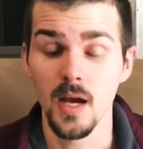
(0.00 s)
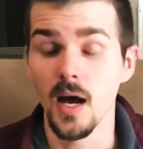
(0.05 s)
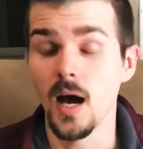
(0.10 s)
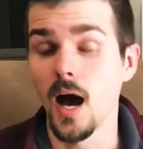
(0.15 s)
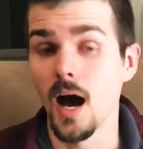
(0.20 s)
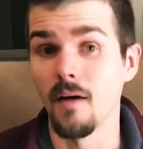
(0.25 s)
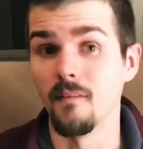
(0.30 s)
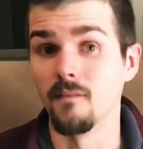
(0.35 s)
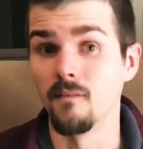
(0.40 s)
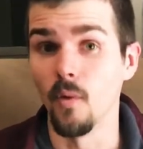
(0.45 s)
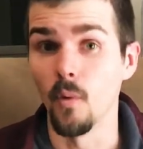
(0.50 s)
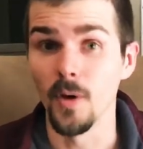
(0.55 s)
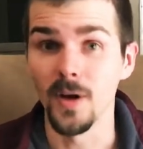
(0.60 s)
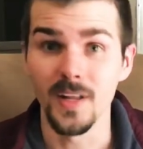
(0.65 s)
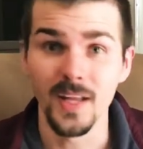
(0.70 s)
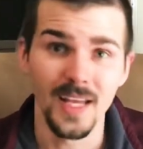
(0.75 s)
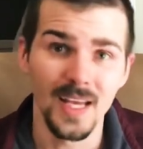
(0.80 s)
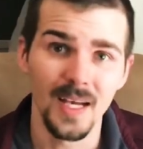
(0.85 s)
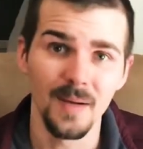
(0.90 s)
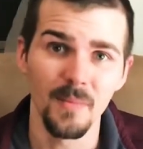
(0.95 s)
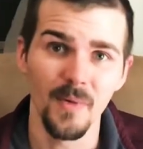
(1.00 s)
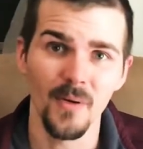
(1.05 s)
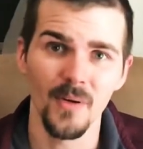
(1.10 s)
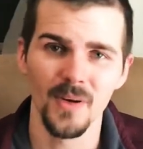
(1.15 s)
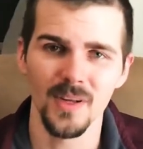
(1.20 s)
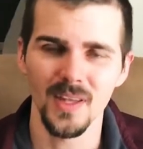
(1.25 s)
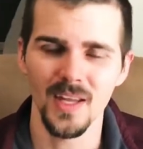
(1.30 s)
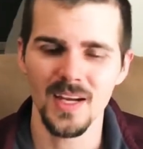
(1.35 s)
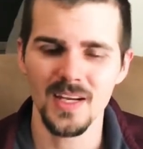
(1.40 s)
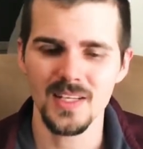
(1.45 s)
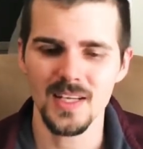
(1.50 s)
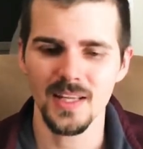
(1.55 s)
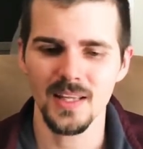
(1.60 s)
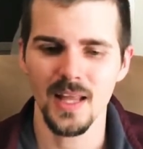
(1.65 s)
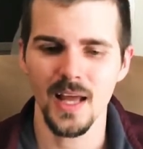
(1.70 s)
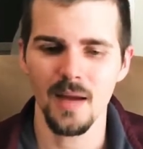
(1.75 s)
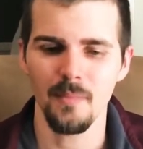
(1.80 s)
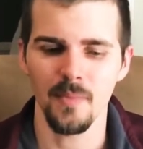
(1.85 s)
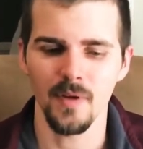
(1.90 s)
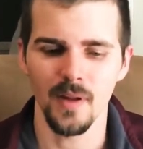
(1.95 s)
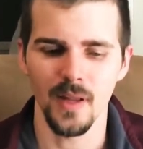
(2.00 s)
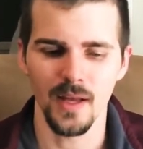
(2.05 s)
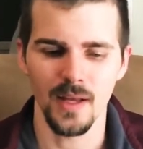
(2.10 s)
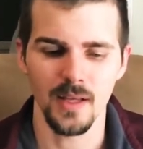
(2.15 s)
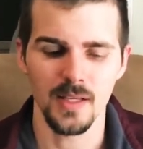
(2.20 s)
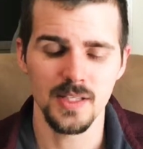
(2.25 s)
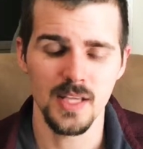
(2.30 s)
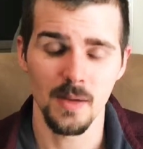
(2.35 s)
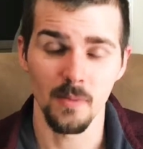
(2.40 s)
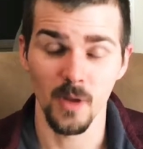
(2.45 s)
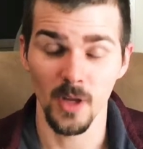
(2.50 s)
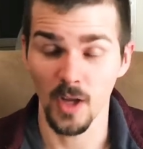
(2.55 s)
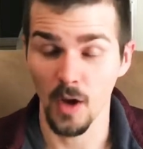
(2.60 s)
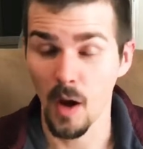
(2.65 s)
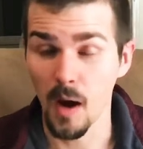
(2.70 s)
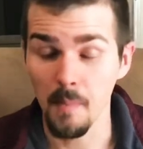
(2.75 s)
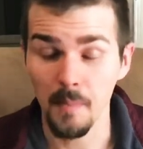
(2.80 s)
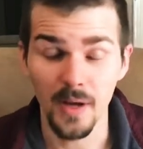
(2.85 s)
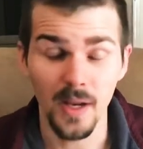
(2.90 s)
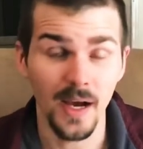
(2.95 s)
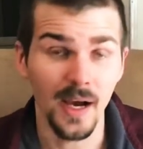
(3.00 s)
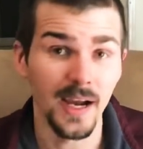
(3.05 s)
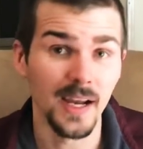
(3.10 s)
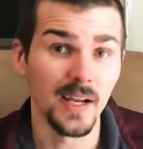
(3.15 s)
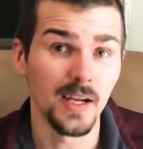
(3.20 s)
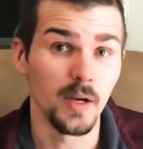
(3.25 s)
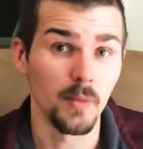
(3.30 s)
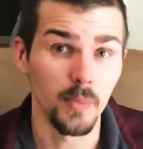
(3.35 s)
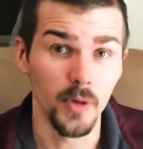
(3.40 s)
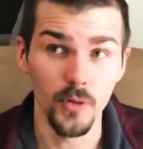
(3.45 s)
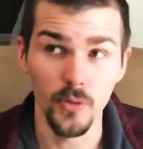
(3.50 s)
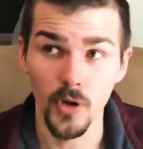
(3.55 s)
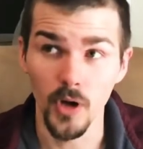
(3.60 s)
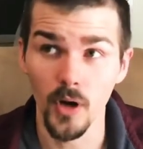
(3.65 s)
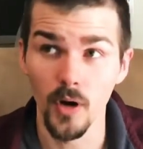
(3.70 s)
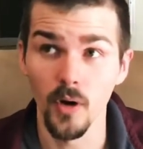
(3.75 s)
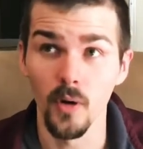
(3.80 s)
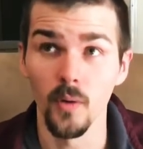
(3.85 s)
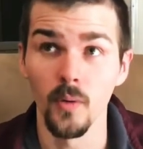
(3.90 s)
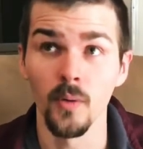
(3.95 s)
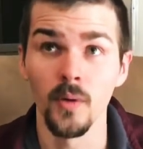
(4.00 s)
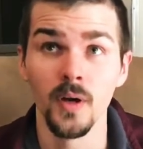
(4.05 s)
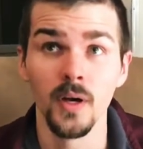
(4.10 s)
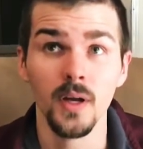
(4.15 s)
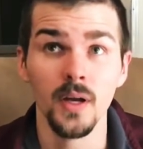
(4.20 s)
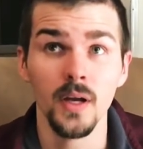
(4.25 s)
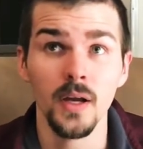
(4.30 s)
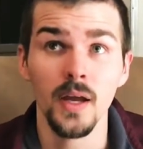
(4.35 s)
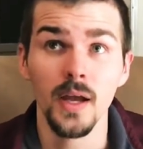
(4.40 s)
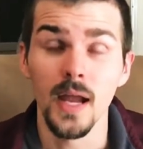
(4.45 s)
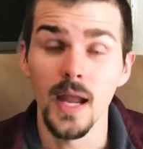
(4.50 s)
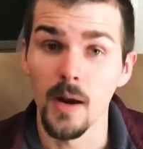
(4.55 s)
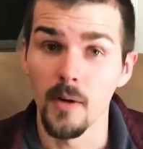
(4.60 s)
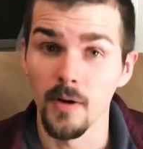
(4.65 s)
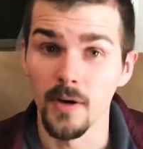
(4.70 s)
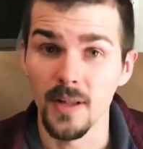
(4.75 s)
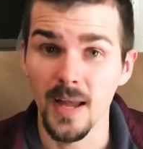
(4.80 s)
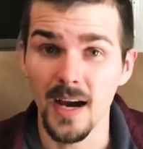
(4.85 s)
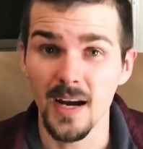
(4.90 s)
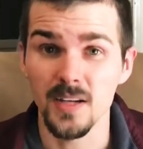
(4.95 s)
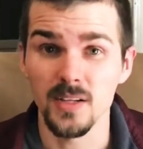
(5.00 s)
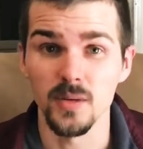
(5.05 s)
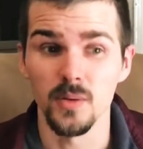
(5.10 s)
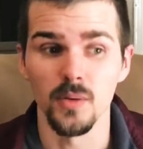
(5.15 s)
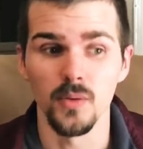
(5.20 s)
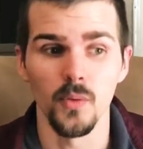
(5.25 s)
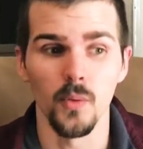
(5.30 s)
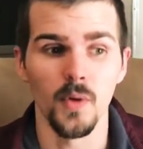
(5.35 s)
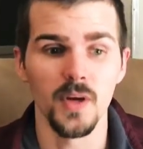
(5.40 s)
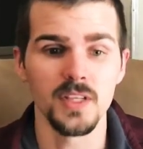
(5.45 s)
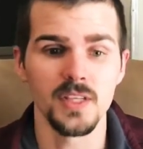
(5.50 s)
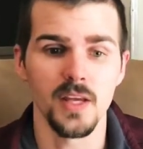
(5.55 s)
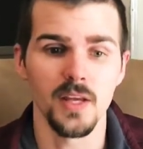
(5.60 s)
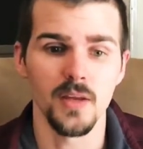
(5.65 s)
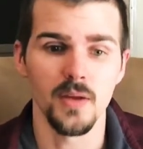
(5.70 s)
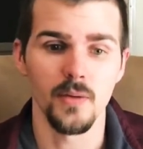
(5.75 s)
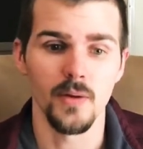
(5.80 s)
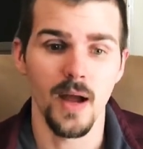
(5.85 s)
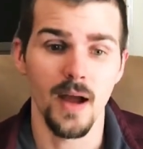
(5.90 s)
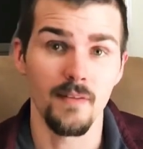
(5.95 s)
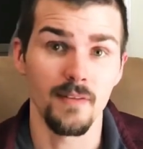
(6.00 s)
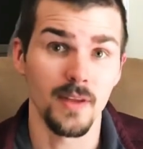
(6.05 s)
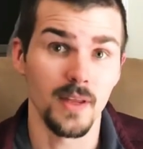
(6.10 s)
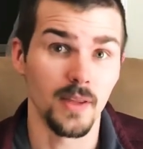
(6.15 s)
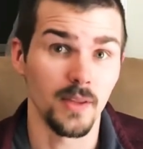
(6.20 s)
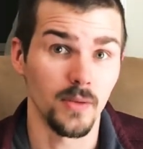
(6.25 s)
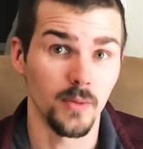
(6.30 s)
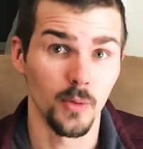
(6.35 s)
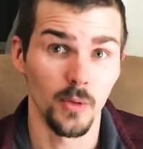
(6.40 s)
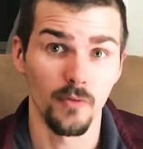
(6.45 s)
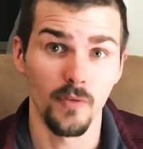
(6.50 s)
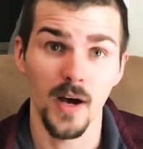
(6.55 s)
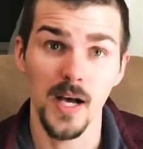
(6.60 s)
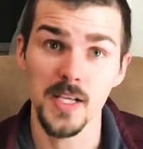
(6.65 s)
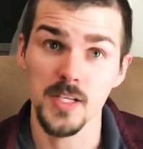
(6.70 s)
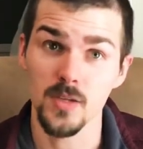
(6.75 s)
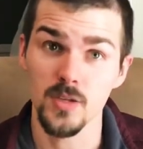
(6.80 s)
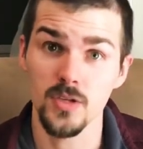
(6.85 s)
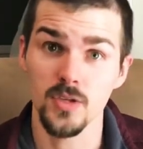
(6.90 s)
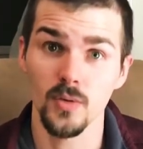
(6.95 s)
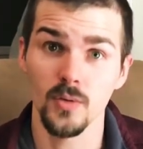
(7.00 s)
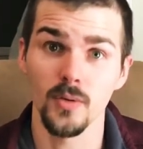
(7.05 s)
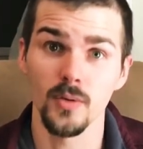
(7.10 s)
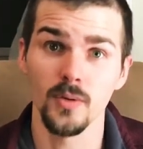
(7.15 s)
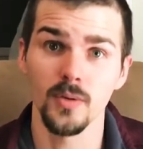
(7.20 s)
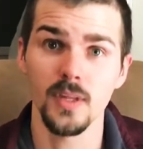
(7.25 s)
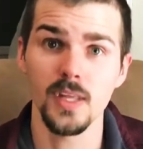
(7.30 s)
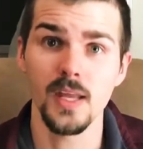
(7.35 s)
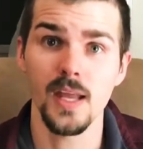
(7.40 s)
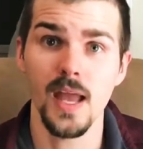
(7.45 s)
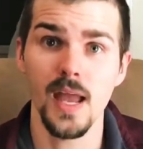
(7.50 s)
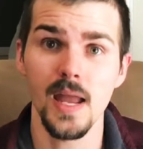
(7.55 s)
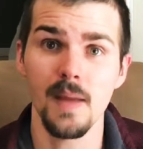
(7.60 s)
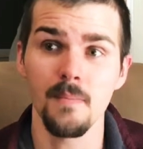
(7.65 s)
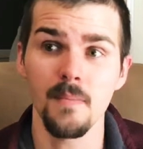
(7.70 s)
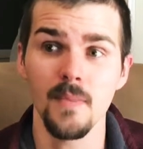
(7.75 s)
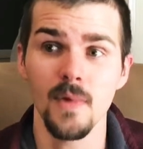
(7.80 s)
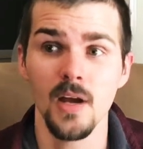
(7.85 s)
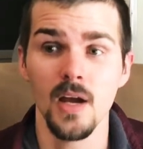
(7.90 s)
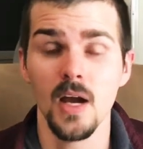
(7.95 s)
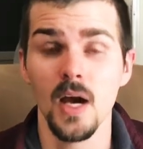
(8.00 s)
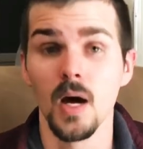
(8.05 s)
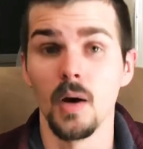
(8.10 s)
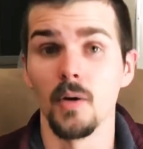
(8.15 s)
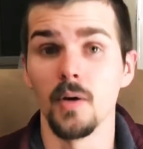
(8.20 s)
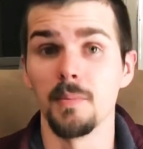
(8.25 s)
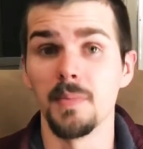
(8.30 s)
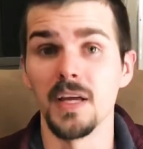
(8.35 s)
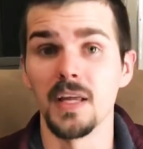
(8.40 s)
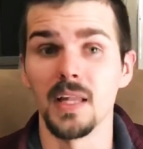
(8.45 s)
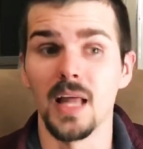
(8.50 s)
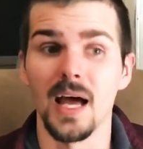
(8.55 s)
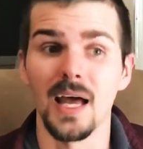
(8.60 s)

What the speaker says: avoid him or things like that, but like Omanyte, Kabuto, Aerodactyl, the ones that you have to get through the fossils through the game, would be a lot